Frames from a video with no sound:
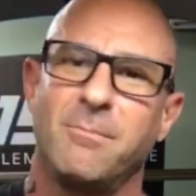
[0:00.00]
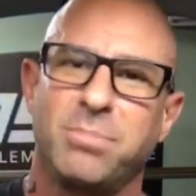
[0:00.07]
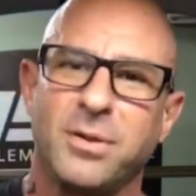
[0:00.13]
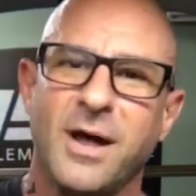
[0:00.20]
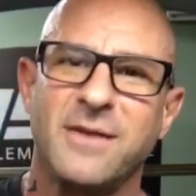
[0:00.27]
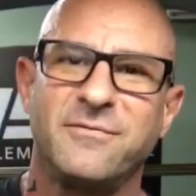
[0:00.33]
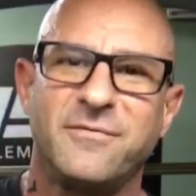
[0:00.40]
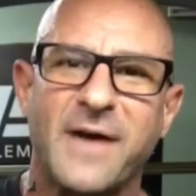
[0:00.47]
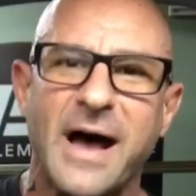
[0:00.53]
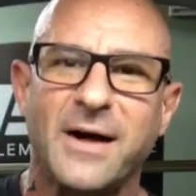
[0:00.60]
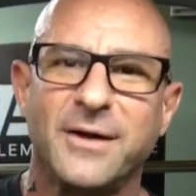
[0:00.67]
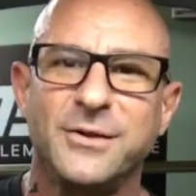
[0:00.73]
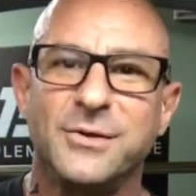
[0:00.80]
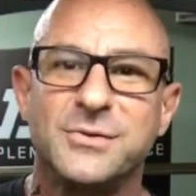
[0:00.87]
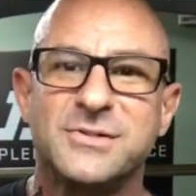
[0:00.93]
blood
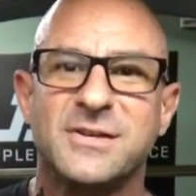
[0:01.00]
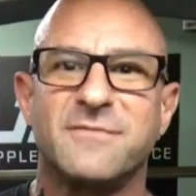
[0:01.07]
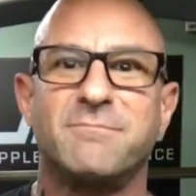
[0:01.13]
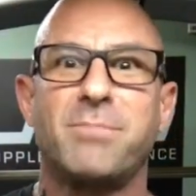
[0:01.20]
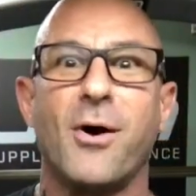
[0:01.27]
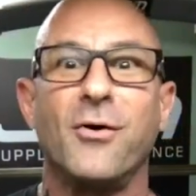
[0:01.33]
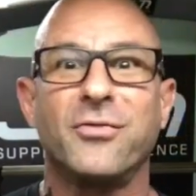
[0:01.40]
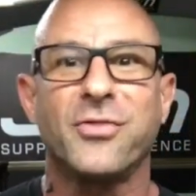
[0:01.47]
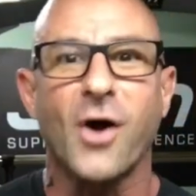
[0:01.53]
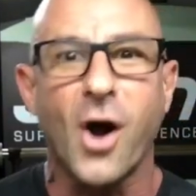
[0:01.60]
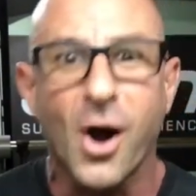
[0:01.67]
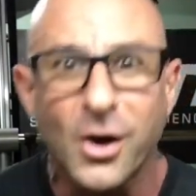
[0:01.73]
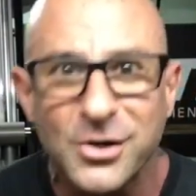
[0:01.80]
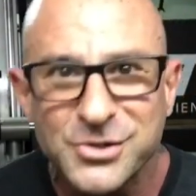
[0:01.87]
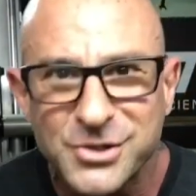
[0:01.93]
values of both
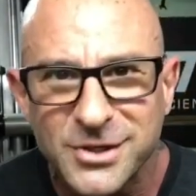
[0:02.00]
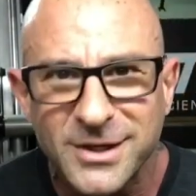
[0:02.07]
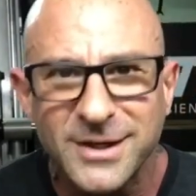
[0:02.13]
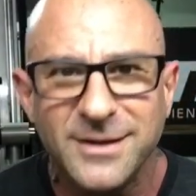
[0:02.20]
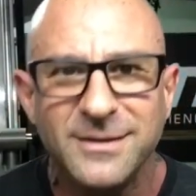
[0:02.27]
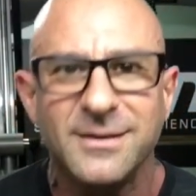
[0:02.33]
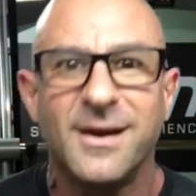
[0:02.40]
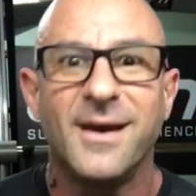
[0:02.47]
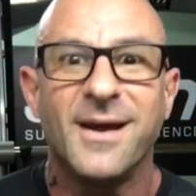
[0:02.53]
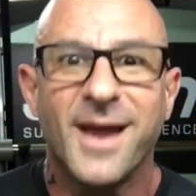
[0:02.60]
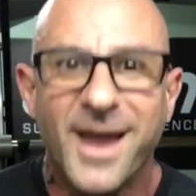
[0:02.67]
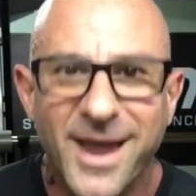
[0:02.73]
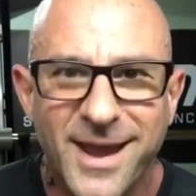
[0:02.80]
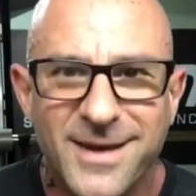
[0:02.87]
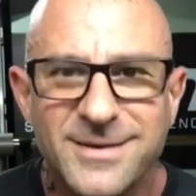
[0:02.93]
arginine
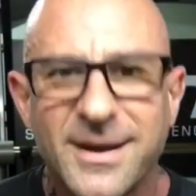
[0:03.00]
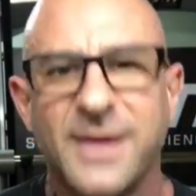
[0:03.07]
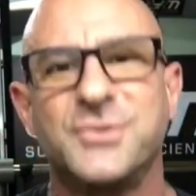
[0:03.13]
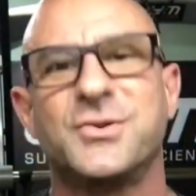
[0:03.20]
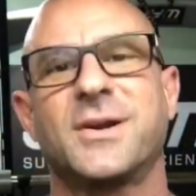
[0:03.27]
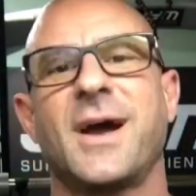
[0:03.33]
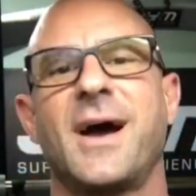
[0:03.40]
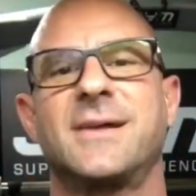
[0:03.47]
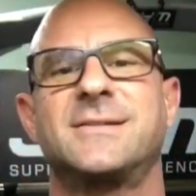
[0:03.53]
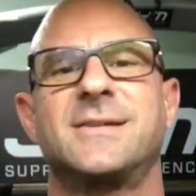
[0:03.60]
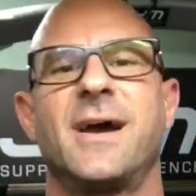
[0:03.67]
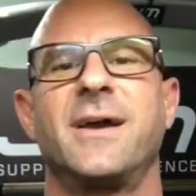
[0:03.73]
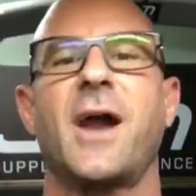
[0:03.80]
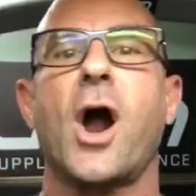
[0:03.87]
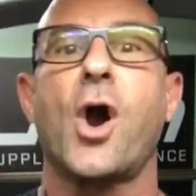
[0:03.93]
and nitric
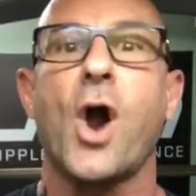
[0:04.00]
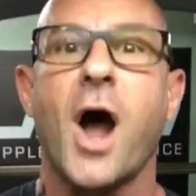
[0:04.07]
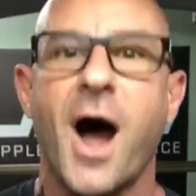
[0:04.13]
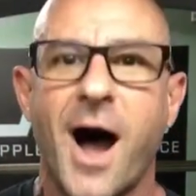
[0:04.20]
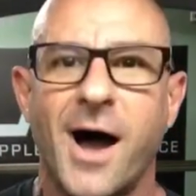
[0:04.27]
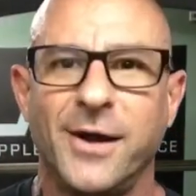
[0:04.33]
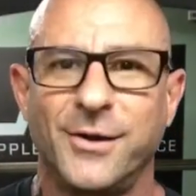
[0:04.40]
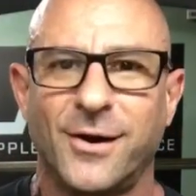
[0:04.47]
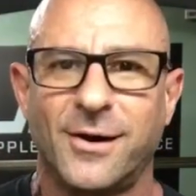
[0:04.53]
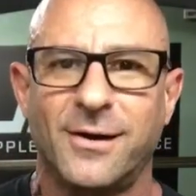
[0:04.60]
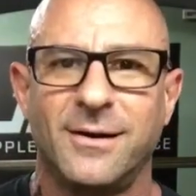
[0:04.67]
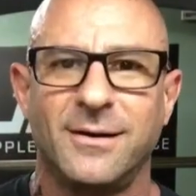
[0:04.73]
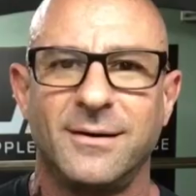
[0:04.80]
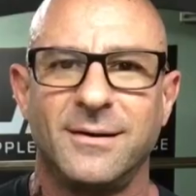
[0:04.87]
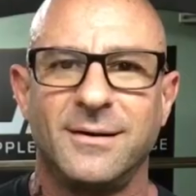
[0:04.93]
oxide are higher
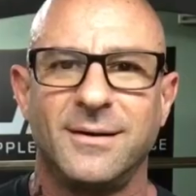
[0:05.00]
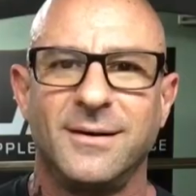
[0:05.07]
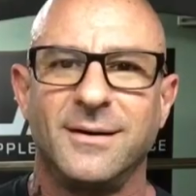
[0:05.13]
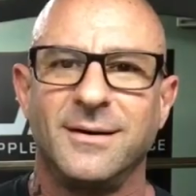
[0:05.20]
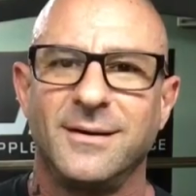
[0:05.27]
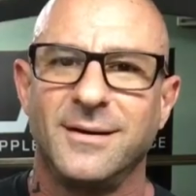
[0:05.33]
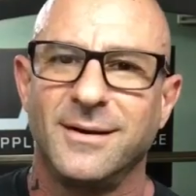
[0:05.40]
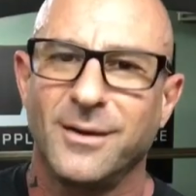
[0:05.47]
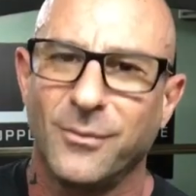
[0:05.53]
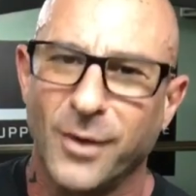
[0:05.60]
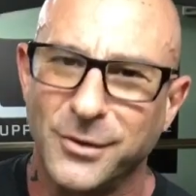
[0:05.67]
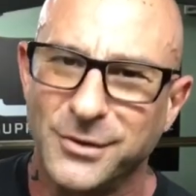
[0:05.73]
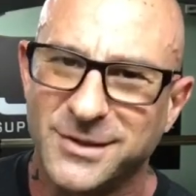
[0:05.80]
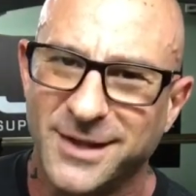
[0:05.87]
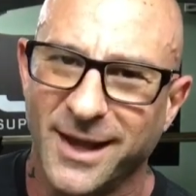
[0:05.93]

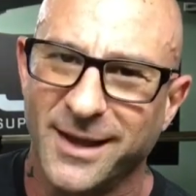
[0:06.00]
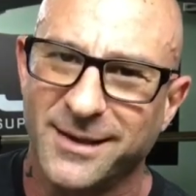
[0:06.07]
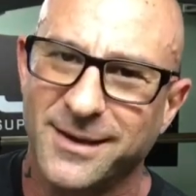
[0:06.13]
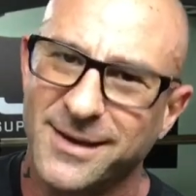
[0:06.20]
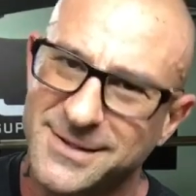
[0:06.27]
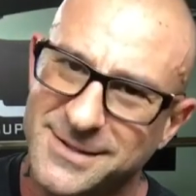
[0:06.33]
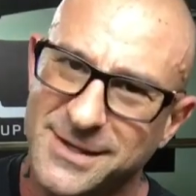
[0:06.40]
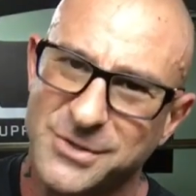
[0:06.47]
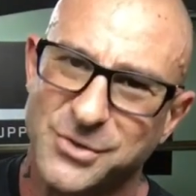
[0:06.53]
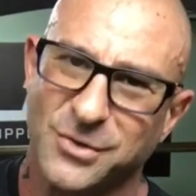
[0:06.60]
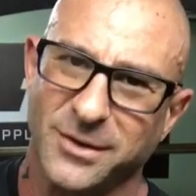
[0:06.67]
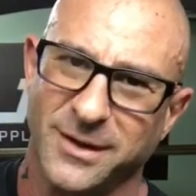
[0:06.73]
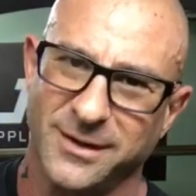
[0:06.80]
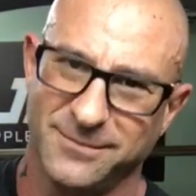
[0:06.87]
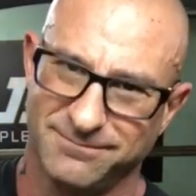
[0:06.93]
when you take
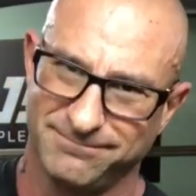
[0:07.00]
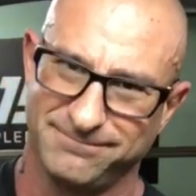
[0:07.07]
citrulline.